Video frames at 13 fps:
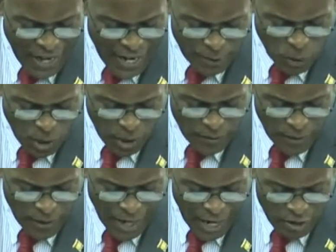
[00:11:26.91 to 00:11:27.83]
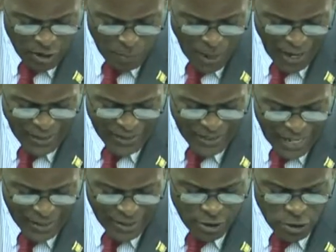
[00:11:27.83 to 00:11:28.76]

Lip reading: That is what Errol Barrow said.